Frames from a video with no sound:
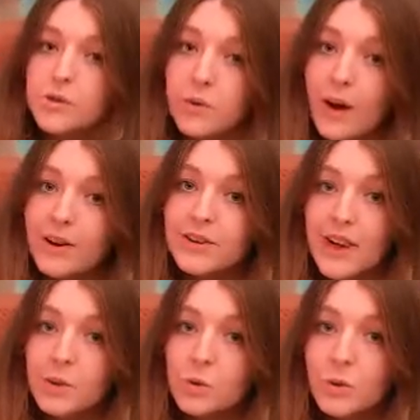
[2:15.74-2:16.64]
which requires
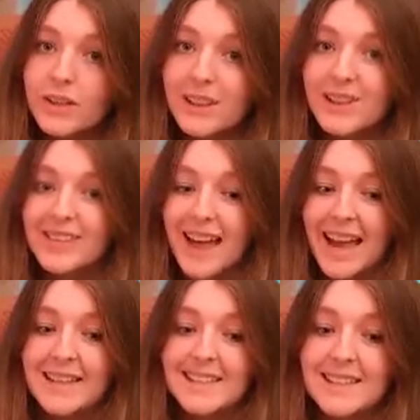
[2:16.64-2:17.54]
outdoor gear to
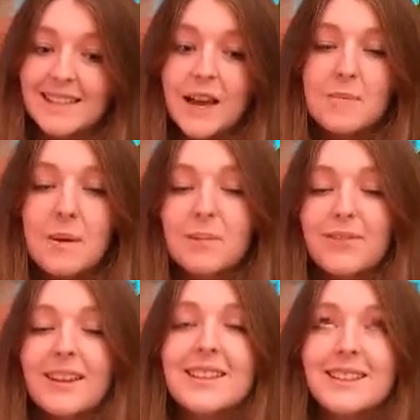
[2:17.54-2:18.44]
access but
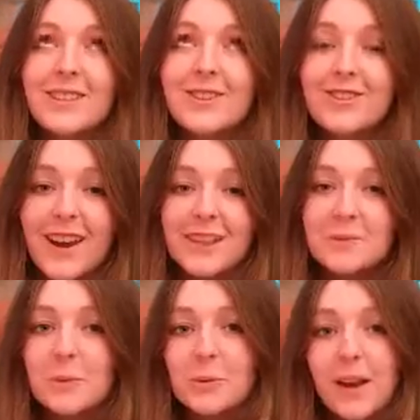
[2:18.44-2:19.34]
provides an
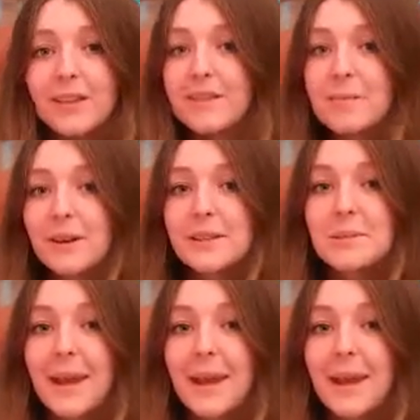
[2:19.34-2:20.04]
incredible wetland bird